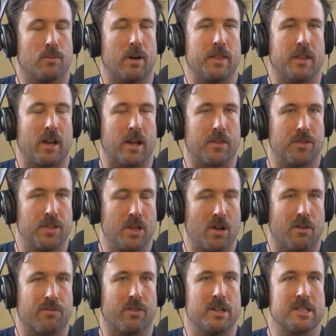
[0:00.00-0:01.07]
one that I can think
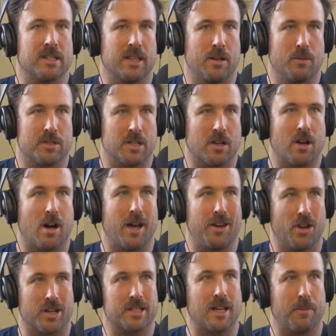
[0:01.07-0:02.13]
of recently was a guy
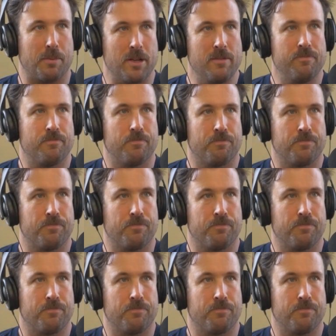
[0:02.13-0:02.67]
not tapping.